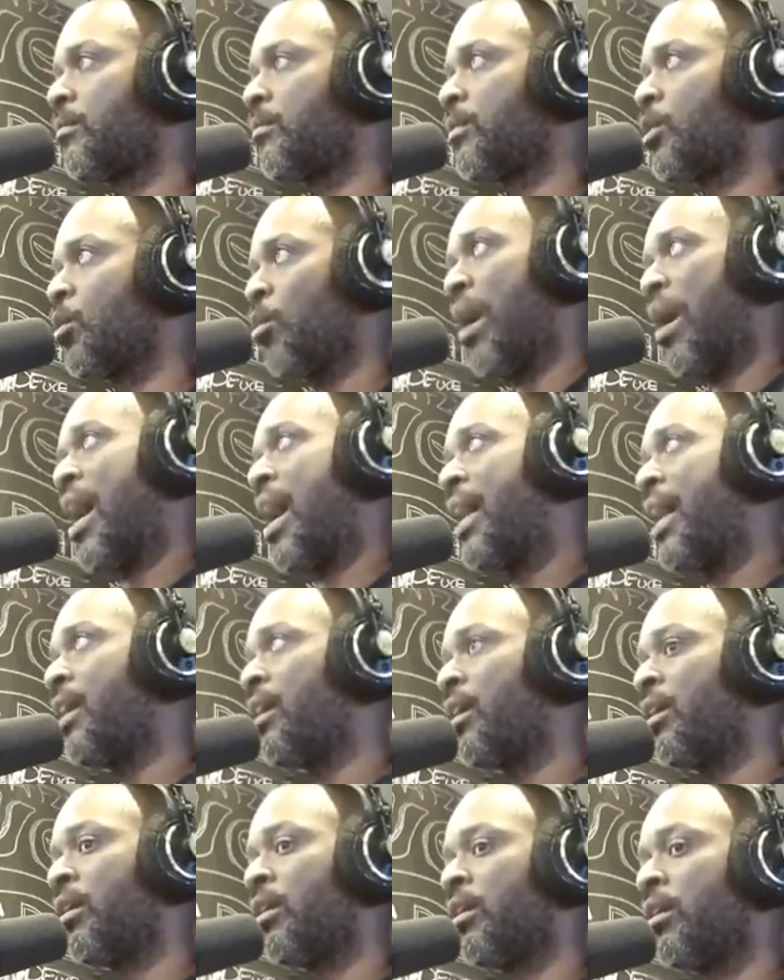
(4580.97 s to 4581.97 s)
Why?
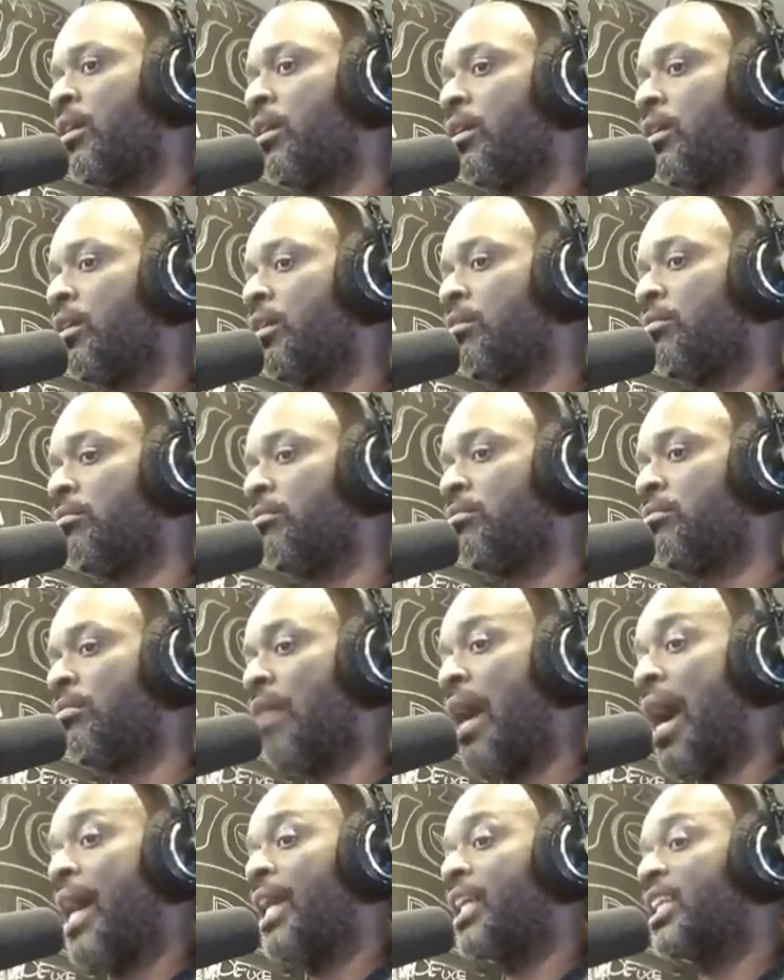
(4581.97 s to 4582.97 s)

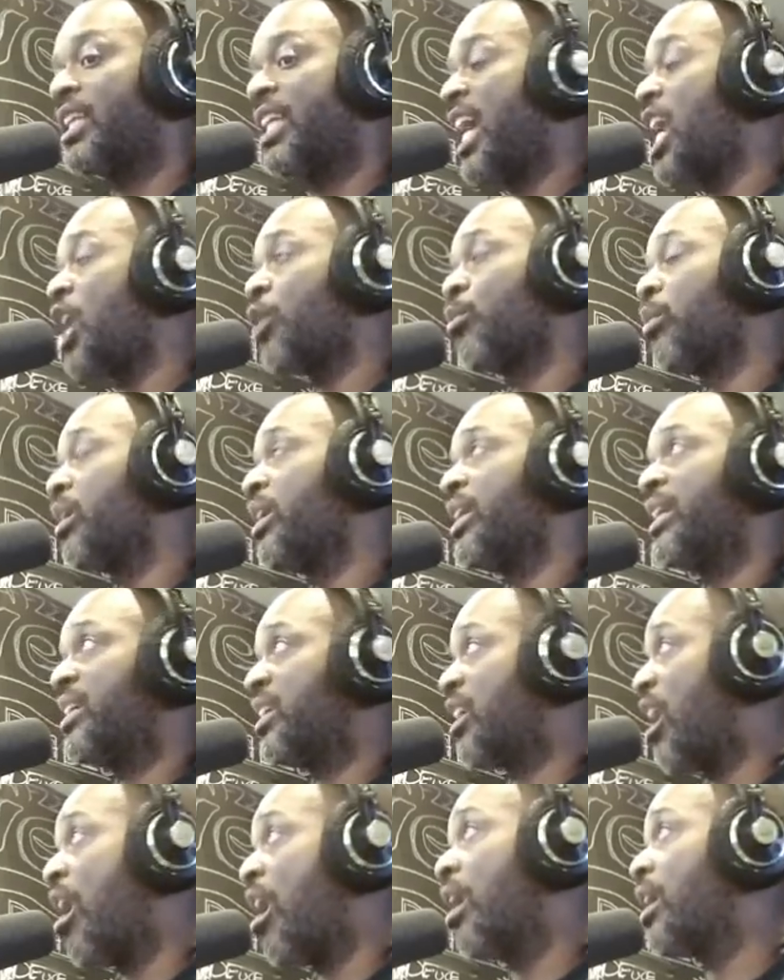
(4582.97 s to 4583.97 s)
I can't really
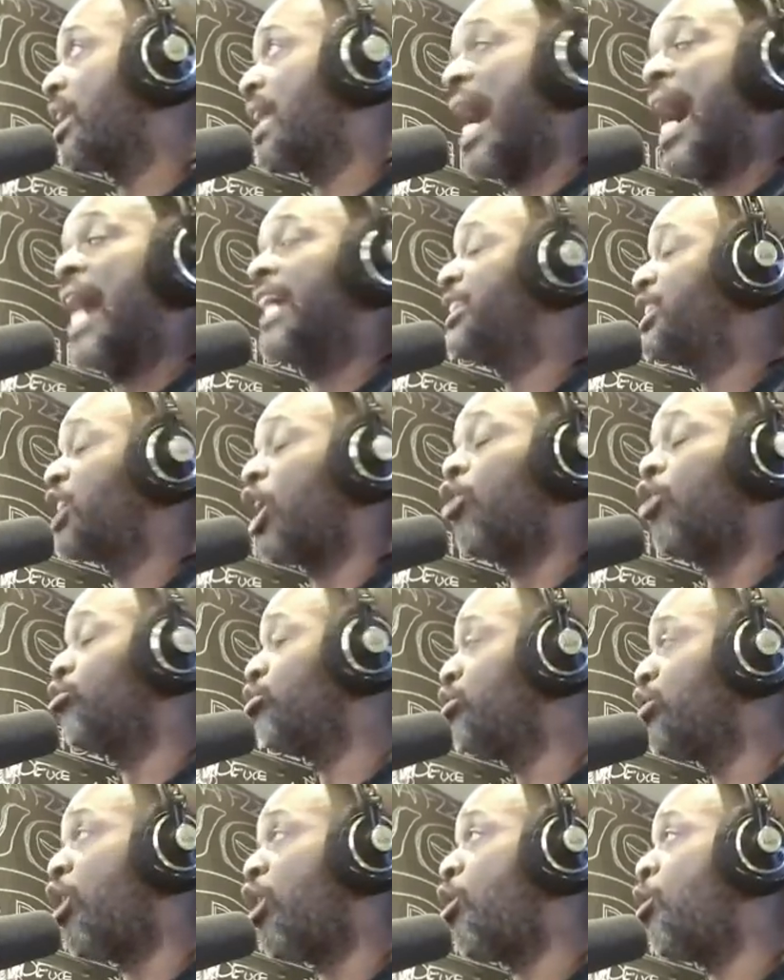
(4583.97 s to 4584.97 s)
call it. I don't
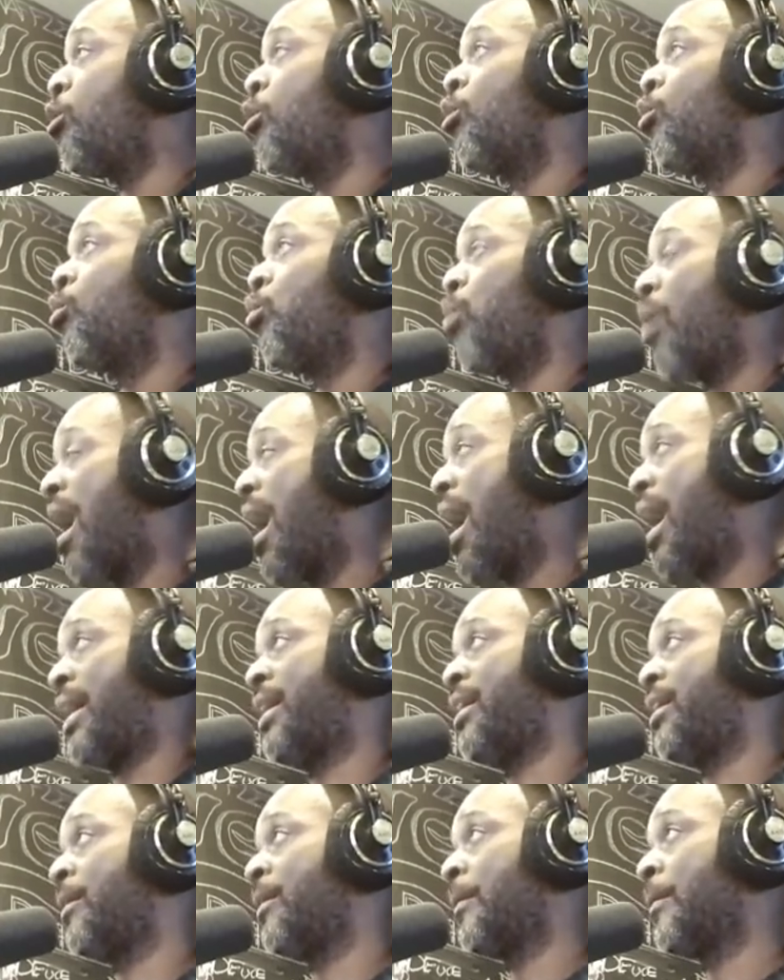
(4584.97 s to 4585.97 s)
know why.
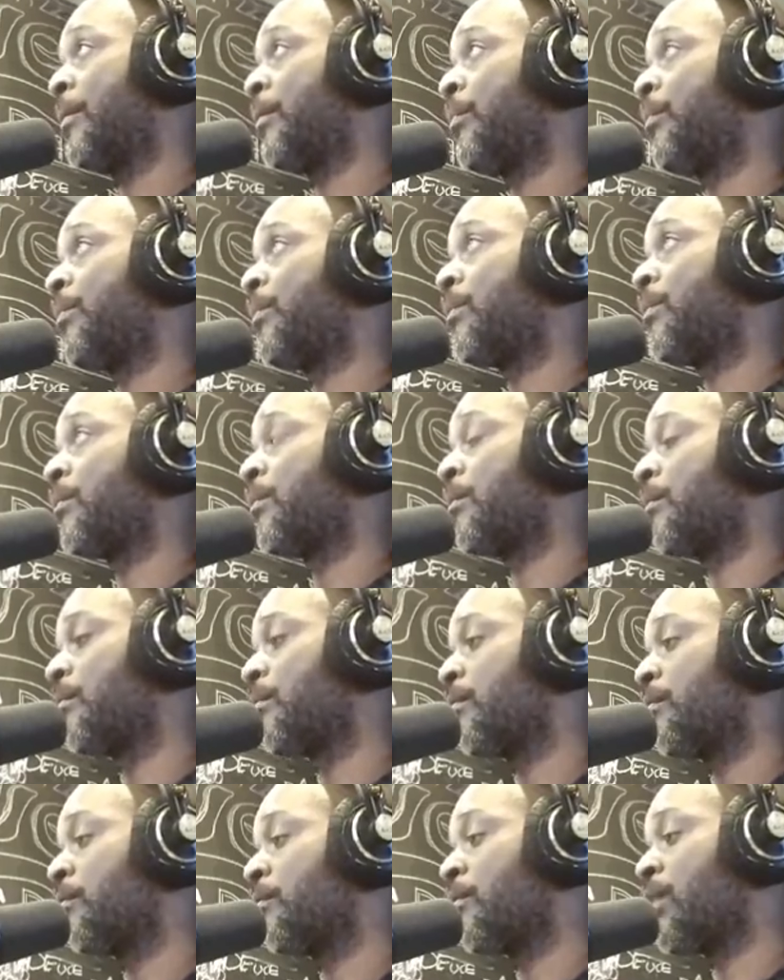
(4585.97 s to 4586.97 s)

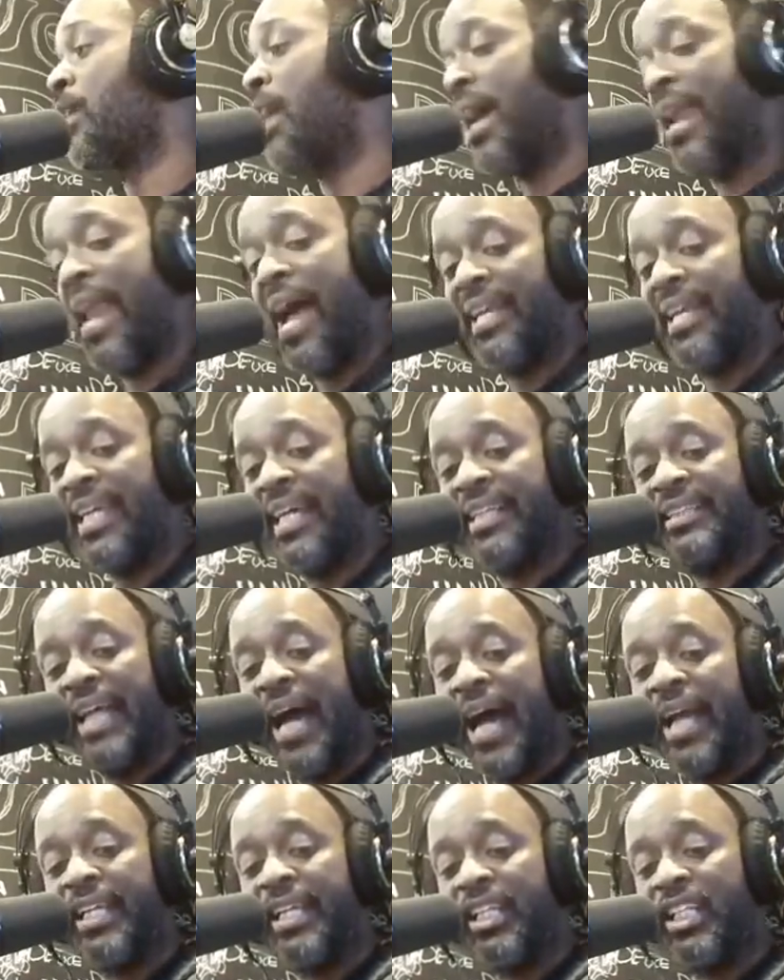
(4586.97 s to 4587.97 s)
And I guess
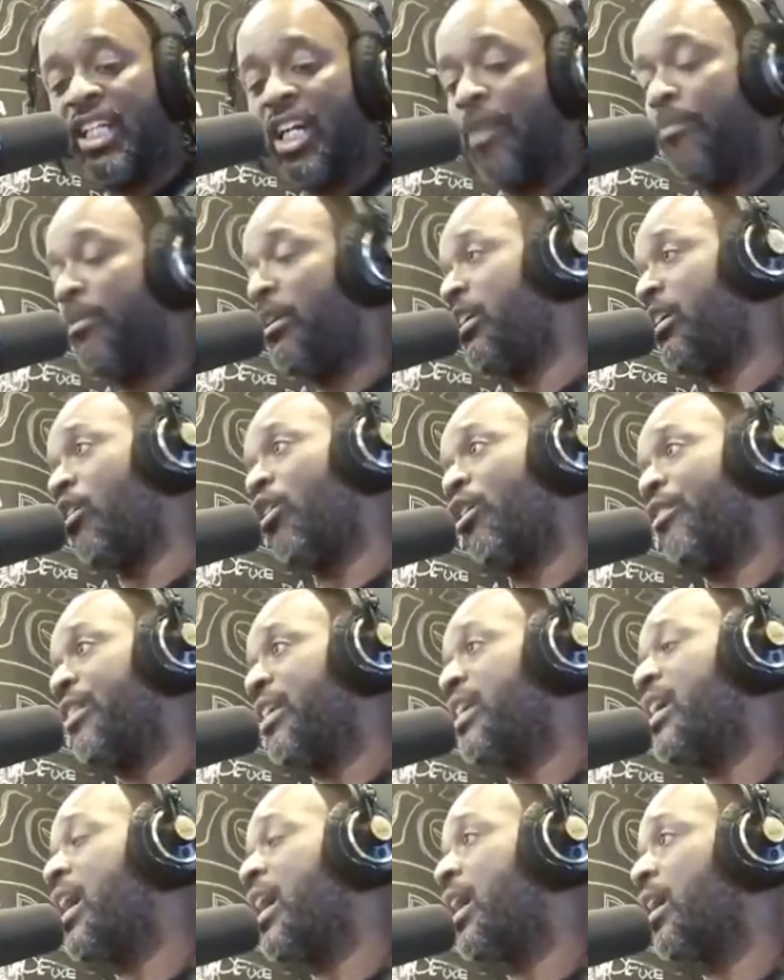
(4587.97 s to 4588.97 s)
I could come here on
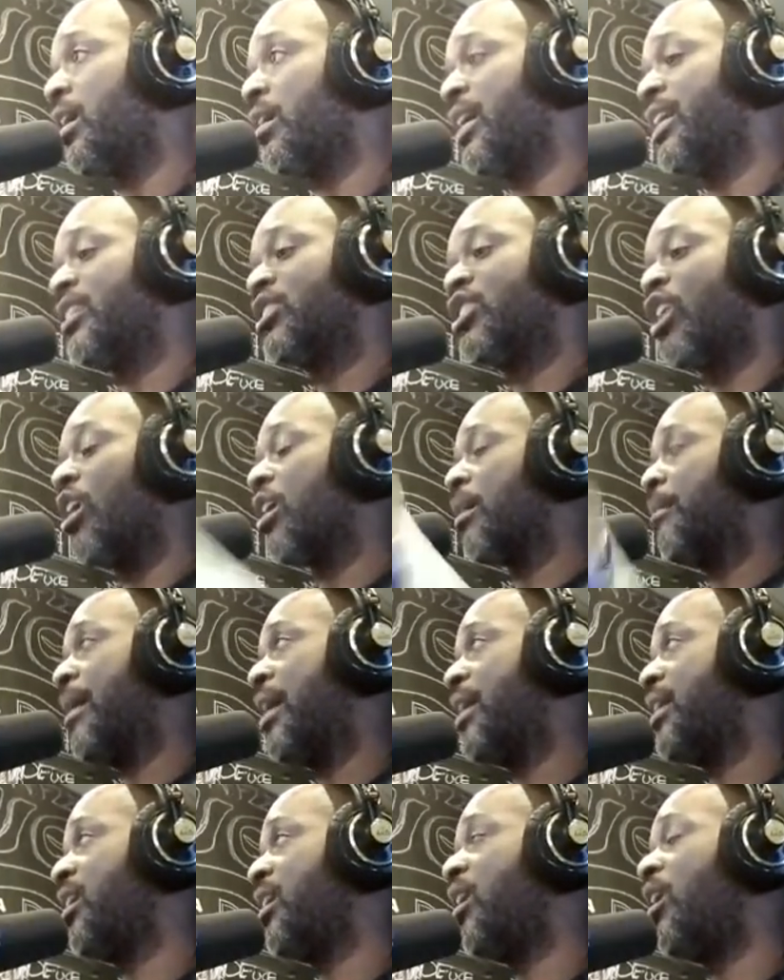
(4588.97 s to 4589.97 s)
the air and talk
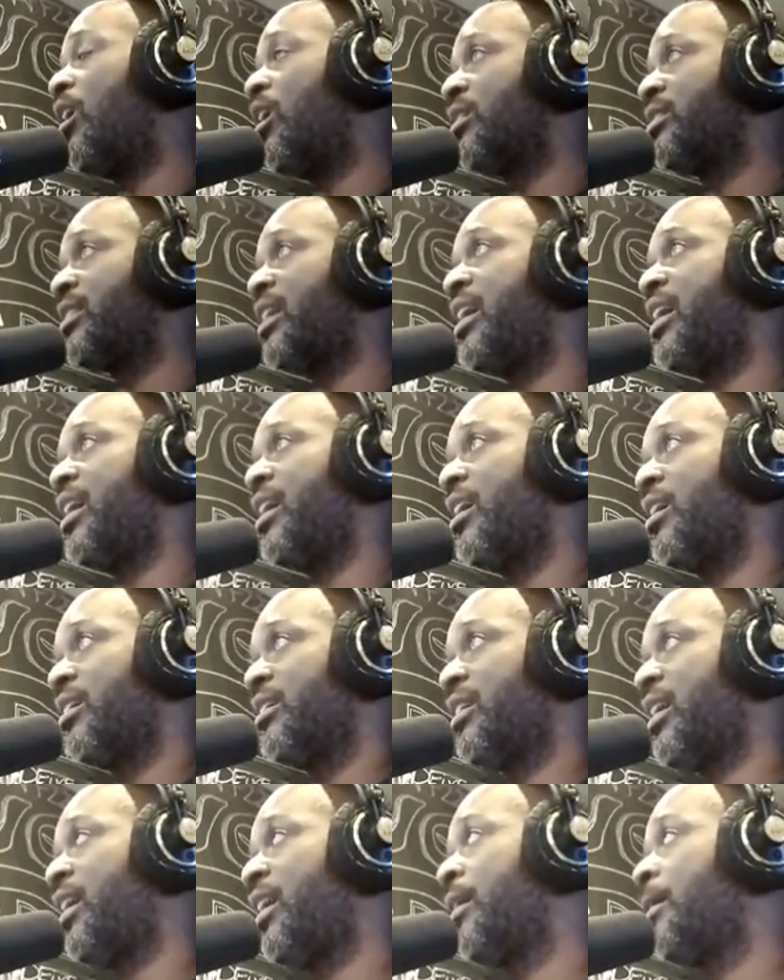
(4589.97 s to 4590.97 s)
about it all day, every
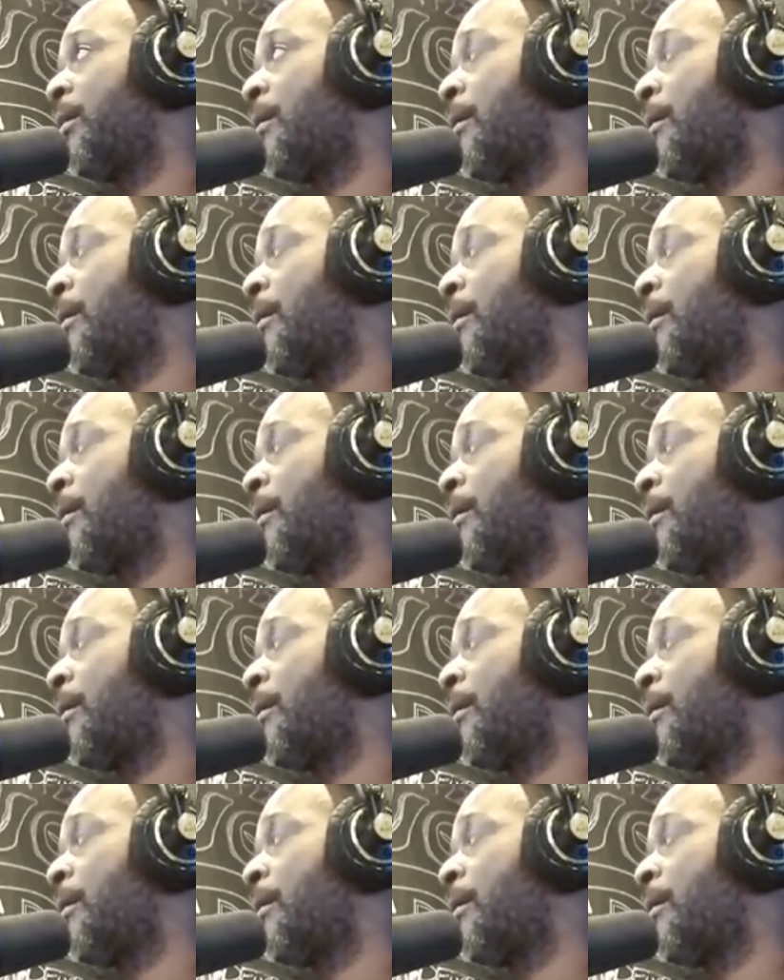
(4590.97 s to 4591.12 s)
day.